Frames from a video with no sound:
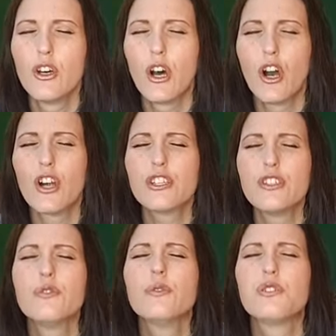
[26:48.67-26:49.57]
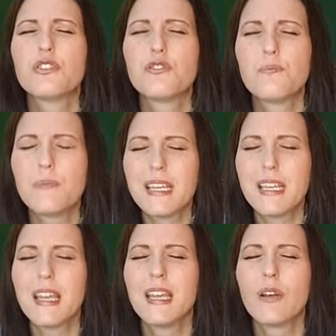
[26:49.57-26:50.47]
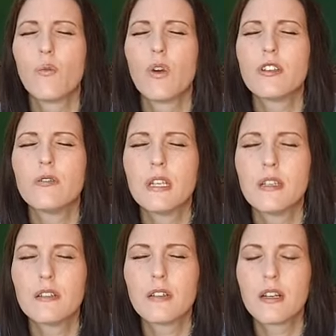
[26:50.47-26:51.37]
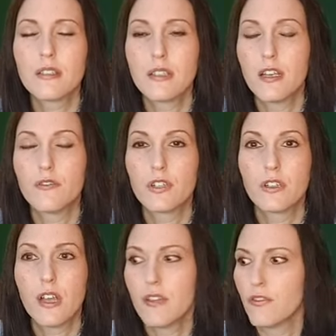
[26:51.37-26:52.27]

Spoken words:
Are you speaking what you hear God say over your life?